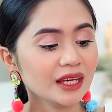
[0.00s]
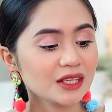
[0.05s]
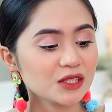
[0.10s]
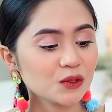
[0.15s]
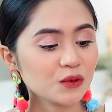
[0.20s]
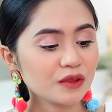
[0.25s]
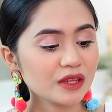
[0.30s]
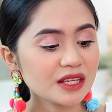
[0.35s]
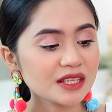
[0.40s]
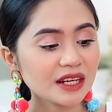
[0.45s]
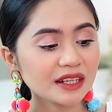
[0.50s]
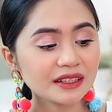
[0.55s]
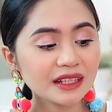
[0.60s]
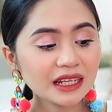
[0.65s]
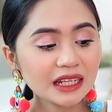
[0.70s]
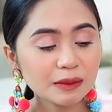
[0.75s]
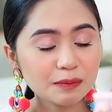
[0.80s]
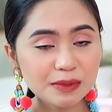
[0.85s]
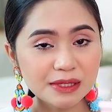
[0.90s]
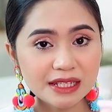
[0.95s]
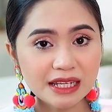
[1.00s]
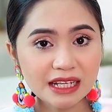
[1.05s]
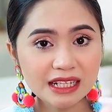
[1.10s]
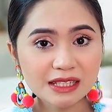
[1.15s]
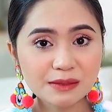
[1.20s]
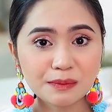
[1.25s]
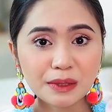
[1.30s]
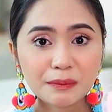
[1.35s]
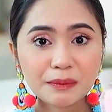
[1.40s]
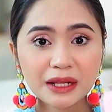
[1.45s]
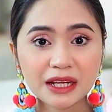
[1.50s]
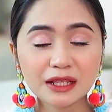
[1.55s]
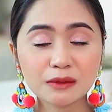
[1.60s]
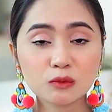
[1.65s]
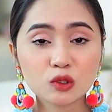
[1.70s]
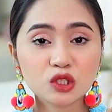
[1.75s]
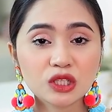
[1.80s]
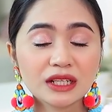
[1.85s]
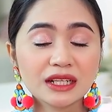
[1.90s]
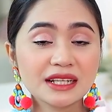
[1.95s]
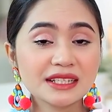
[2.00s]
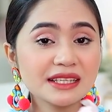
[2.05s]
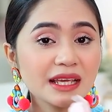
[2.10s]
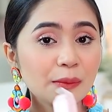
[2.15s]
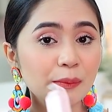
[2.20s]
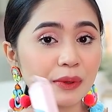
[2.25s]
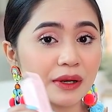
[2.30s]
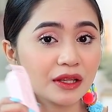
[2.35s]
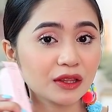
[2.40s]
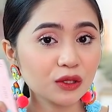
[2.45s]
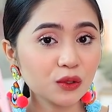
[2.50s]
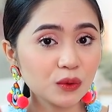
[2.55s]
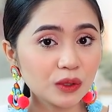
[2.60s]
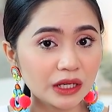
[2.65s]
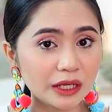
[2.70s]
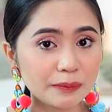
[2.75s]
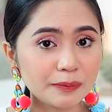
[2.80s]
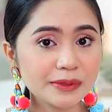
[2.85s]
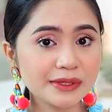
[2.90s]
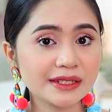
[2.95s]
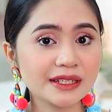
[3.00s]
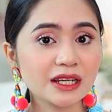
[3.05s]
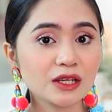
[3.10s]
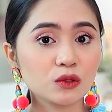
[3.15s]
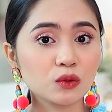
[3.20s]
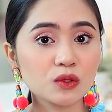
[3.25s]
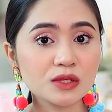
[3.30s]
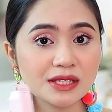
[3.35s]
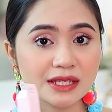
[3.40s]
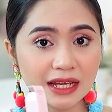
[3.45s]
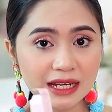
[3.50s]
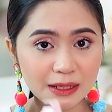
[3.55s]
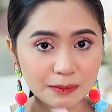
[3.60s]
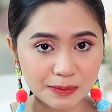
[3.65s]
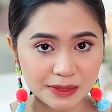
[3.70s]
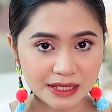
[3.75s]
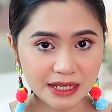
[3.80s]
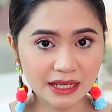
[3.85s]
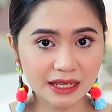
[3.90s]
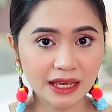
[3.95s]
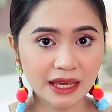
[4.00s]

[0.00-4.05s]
So, these are the lipsticks. Bibilin mo siya na separate yung lipstick dun sa lipstick